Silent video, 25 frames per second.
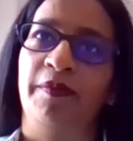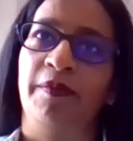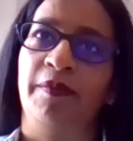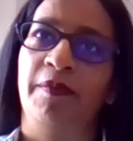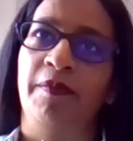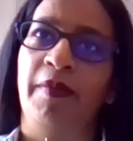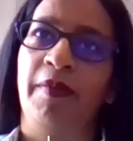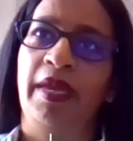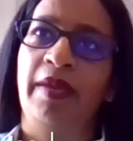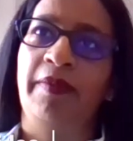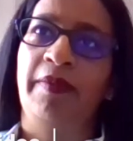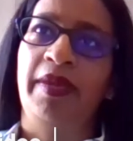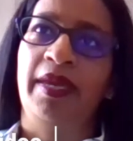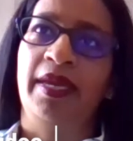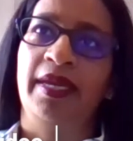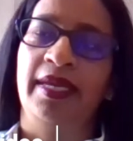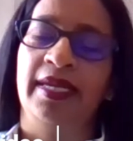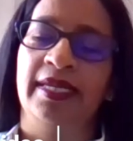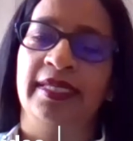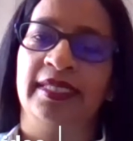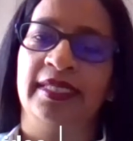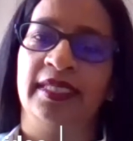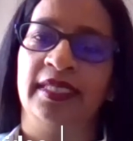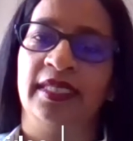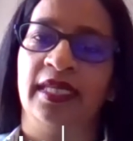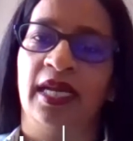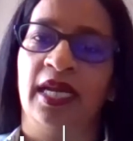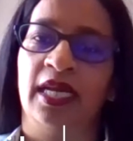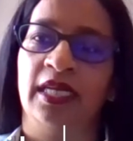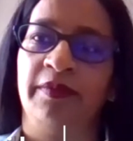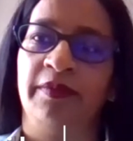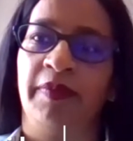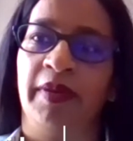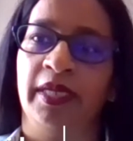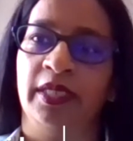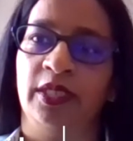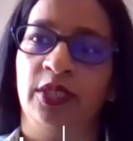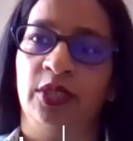maybe I can start
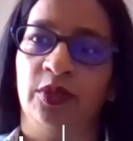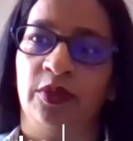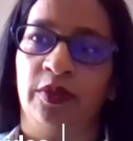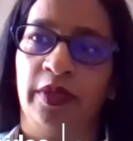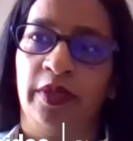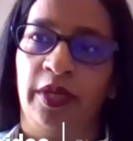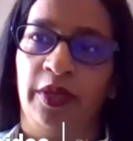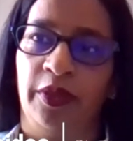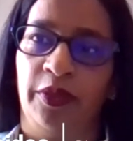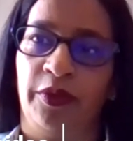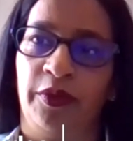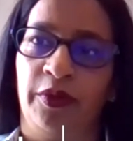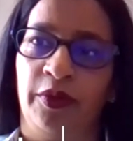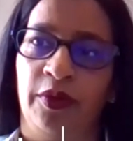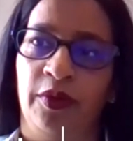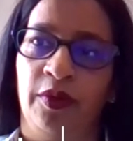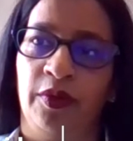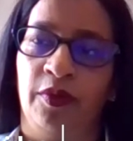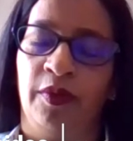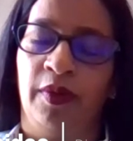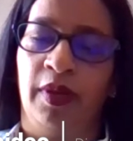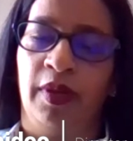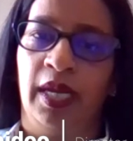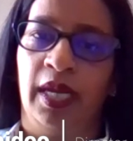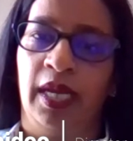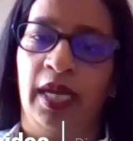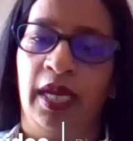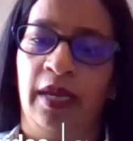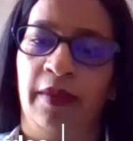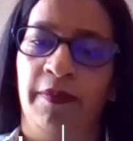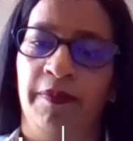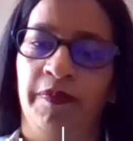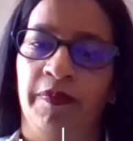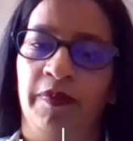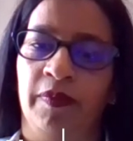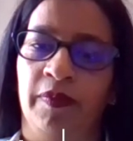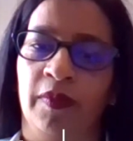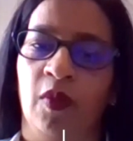by talking through
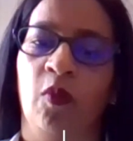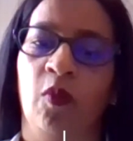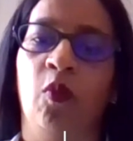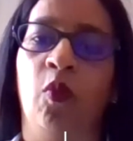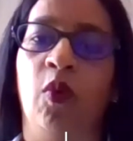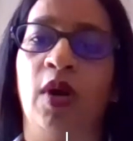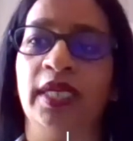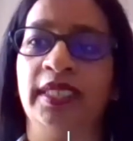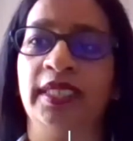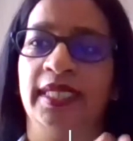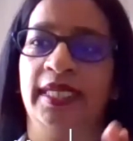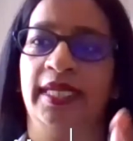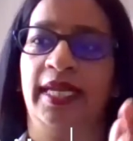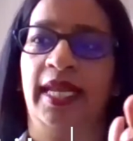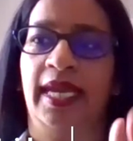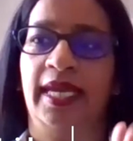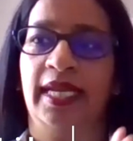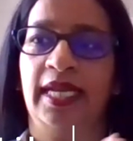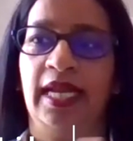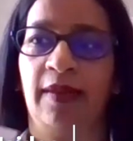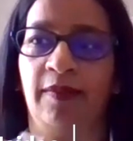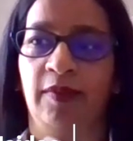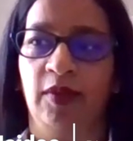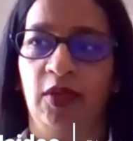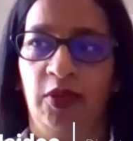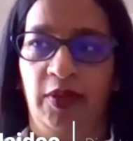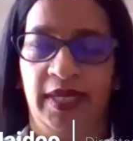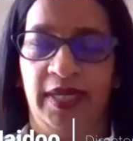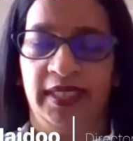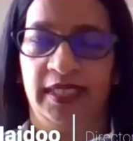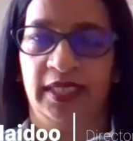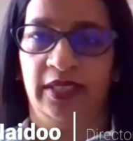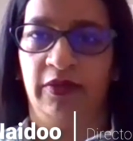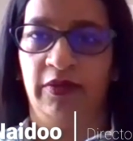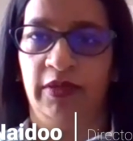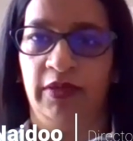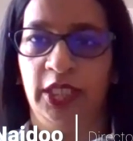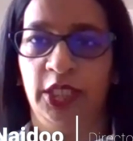what an
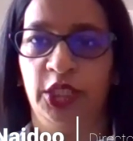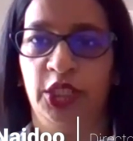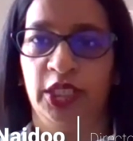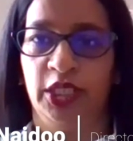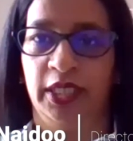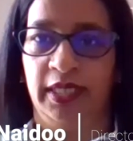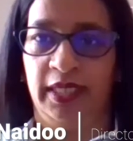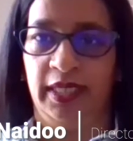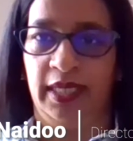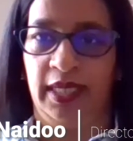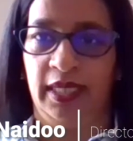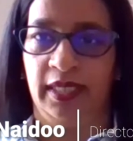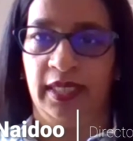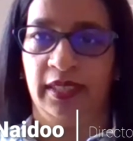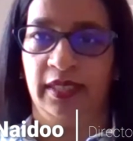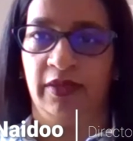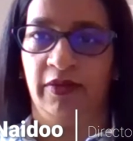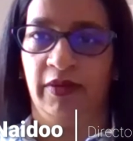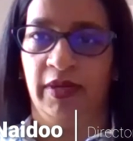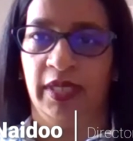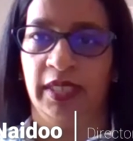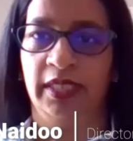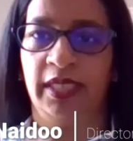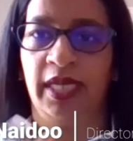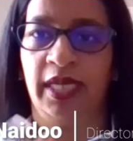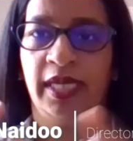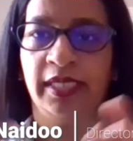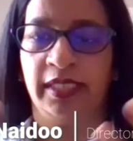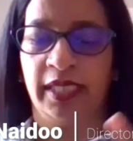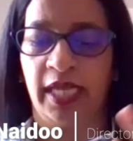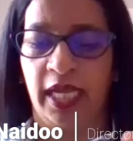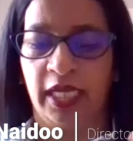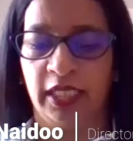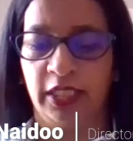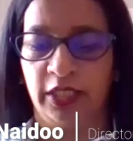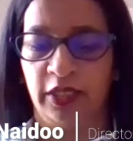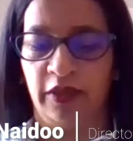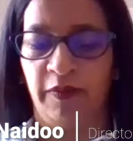AWS region is, right?
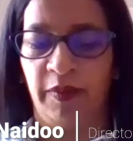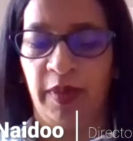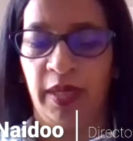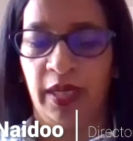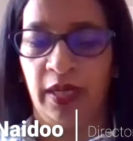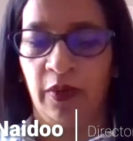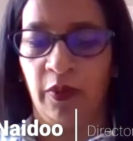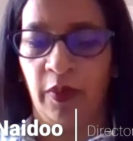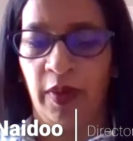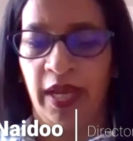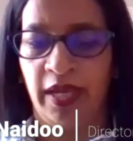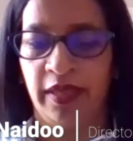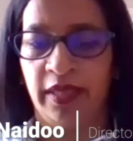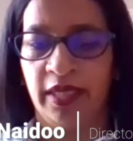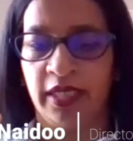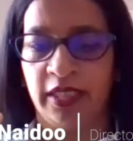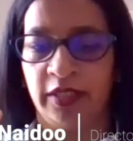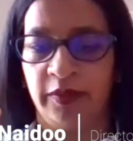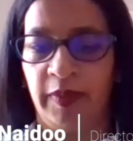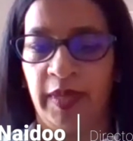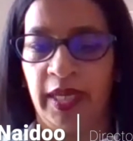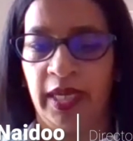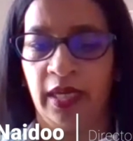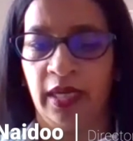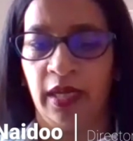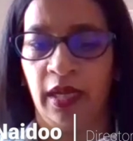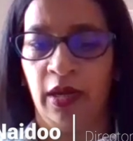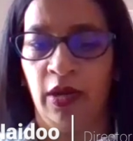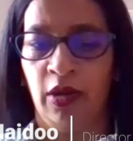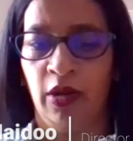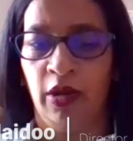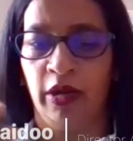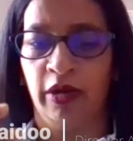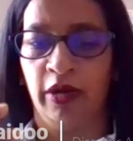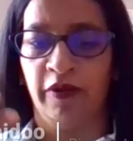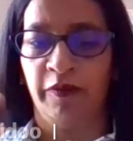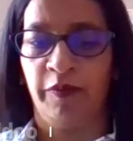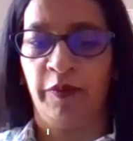As you've been aware, there's been a
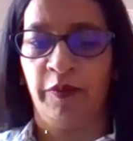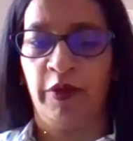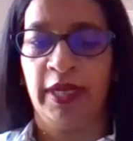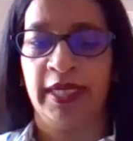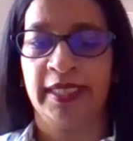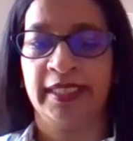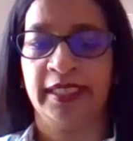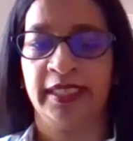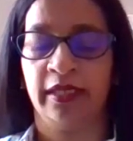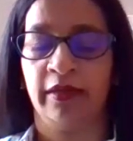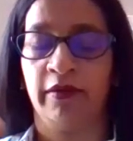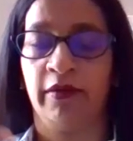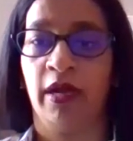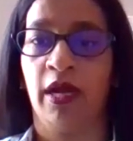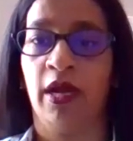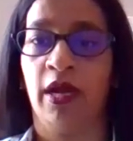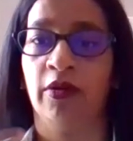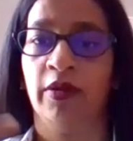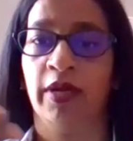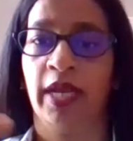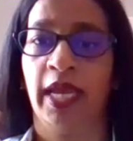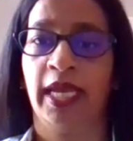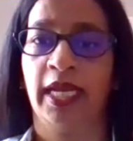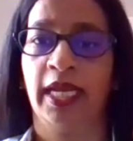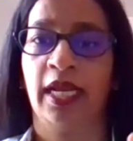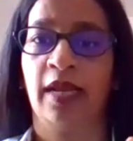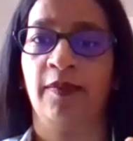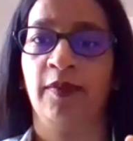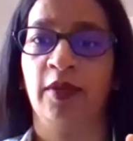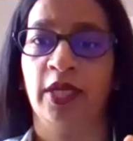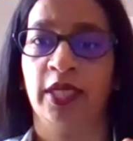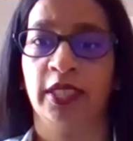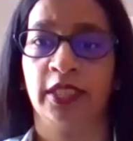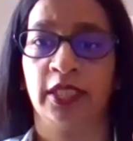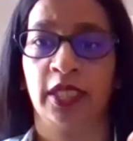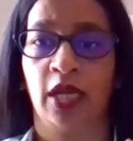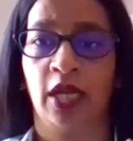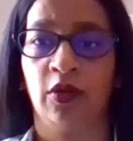lot of press around
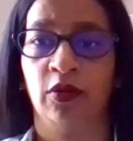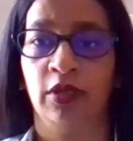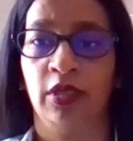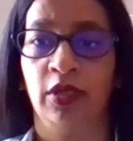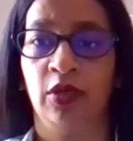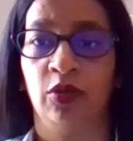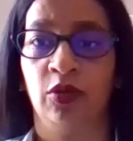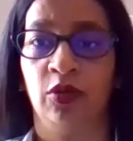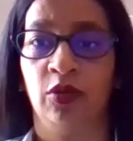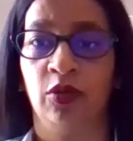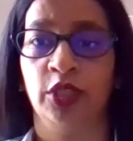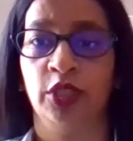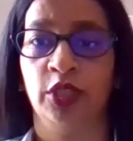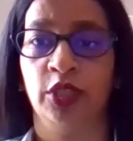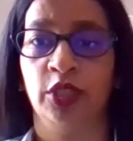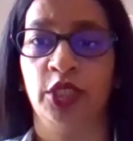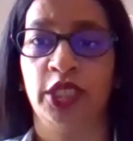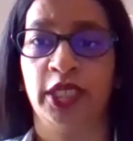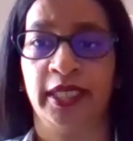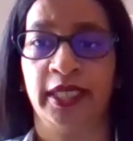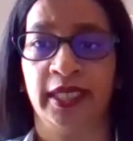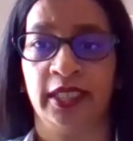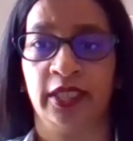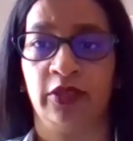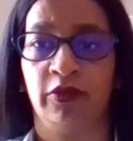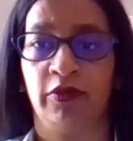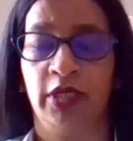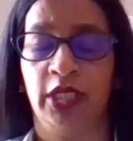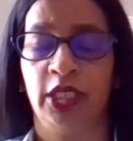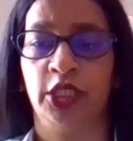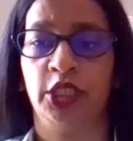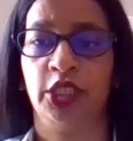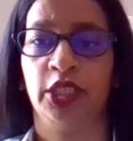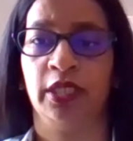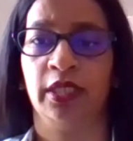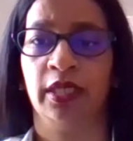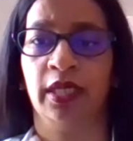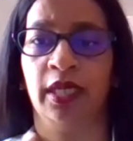AWS launching its
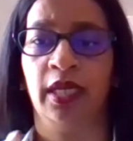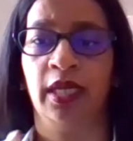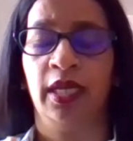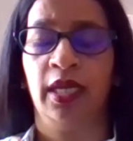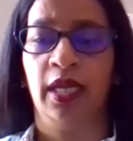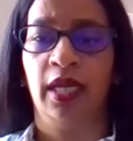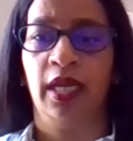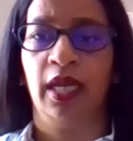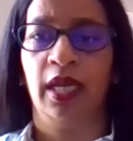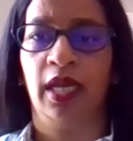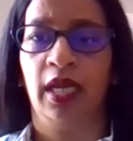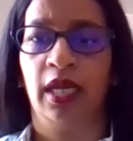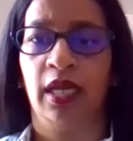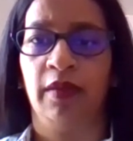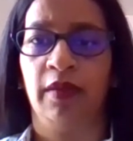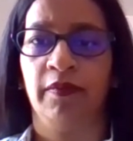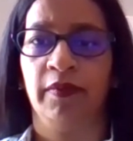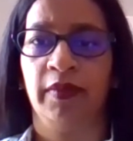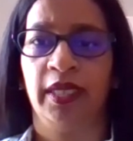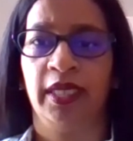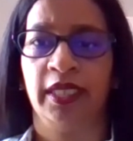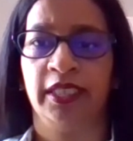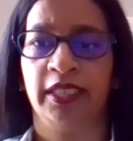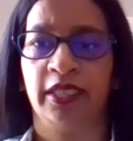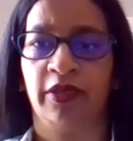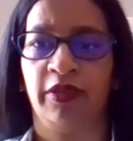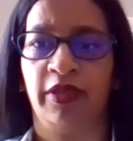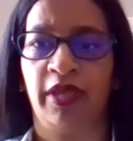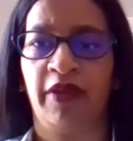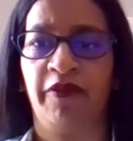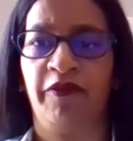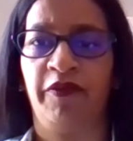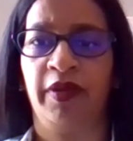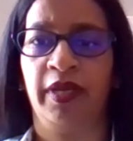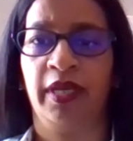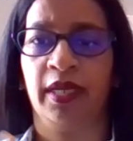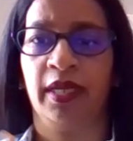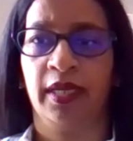region in South
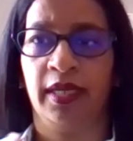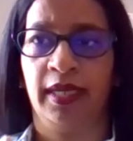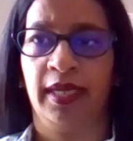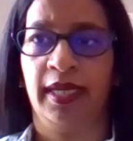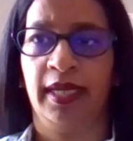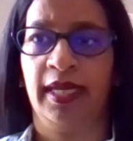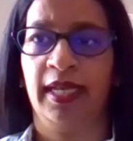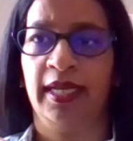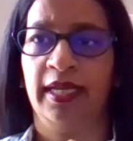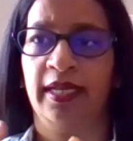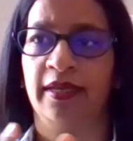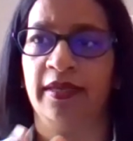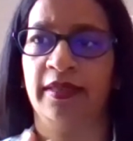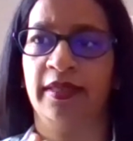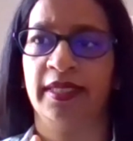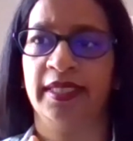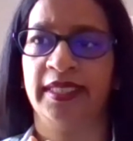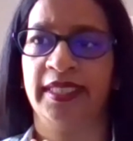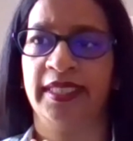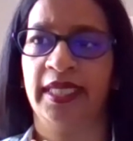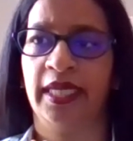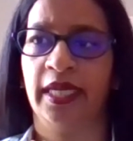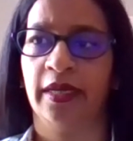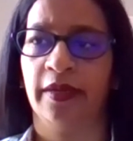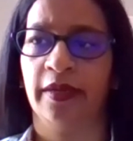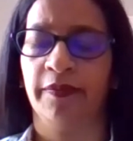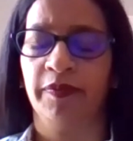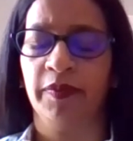Africa earlier this year.